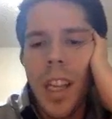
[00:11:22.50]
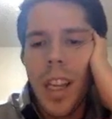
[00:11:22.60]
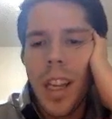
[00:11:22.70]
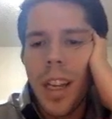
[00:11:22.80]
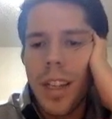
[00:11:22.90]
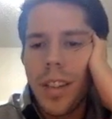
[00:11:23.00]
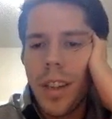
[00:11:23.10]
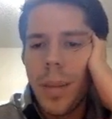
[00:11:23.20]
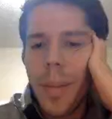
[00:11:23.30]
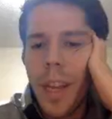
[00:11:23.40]
And it's
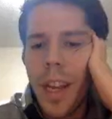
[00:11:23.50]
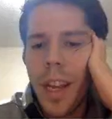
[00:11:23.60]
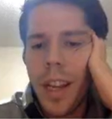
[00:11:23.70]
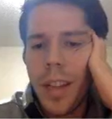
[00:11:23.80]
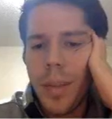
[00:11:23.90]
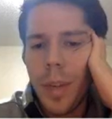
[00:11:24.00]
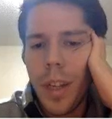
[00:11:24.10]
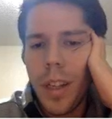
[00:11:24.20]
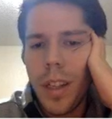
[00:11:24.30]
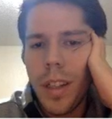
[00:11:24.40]
gonna be an N as
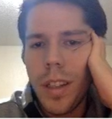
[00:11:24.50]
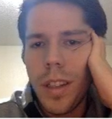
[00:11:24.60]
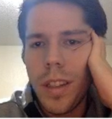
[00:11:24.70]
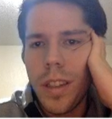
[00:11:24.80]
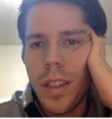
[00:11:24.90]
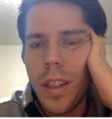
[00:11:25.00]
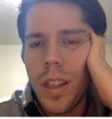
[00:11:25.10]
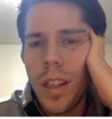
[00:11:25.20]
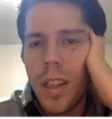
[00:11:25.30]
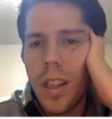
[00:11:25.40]
well.
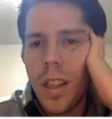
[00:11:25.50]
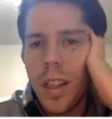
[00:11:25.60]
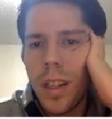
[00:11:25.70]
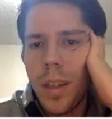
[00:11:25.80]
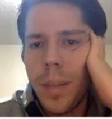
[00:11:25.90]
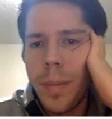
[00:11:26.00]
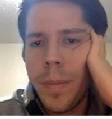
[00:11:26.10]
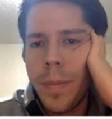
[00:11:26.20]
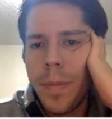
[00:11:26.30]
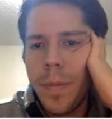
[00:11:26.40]

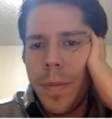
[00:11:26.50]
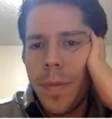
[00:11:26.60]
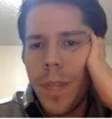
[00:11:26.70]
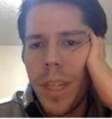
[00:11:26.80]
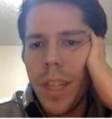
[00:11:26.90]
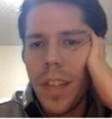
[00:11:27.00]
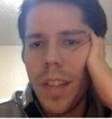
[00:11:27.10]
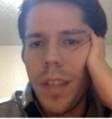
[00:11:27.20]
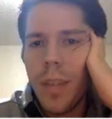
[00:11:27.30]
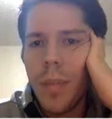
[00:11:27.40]
Um, I guess I
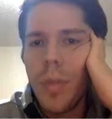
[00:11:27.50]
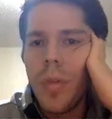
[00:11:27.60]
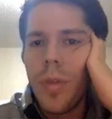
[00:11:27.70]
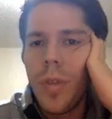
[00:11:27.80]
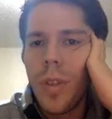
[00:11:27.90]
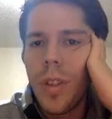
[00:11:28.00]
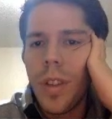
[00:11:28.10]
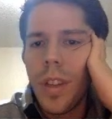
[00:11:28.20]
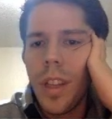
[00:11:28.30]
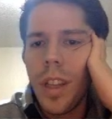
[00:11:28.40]
can remove
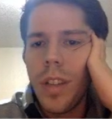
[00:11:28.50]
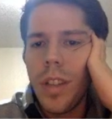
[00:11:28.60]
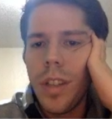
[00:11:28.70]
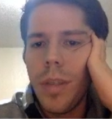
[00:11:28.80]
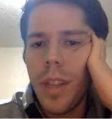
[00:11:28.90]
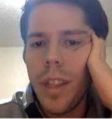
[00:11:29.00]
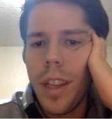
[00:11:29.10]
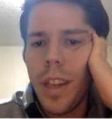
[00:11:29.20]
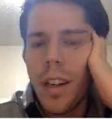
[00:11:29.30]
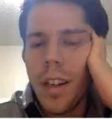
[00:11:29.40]
the energy right
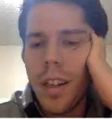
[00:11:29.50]
there.